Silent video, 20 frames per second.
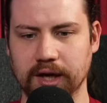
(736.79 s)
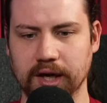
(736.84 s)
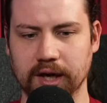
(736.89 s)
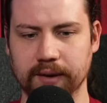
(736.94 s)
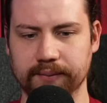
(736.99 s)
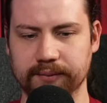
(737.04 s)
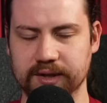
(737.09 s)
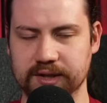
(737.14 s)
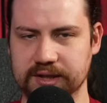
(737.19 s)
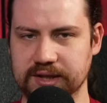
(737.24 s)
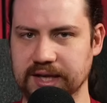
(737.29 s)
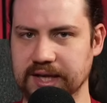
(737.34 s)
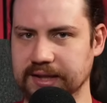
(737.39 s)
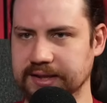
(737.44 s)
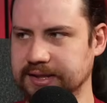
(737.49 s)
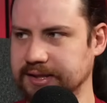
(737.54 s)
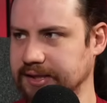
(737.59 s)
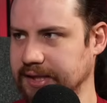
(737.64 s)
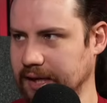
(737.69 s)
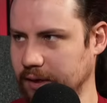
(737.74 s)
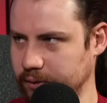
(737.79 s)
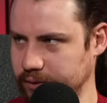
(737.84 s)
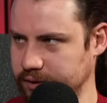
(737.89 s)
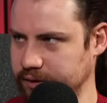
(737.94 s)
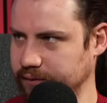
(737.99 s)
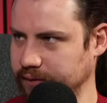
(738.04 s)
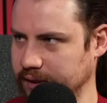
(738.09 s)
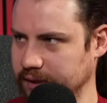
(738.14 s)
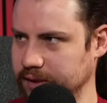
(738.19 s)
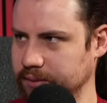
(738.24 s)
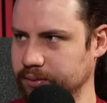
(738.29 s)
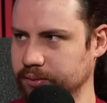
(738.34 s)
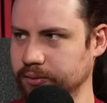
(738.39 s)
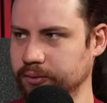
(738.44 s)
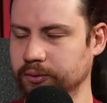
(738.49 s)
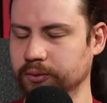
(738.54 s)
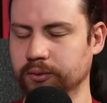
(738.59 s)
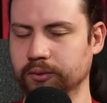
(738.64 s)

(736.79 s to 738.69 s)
There's less scouts available.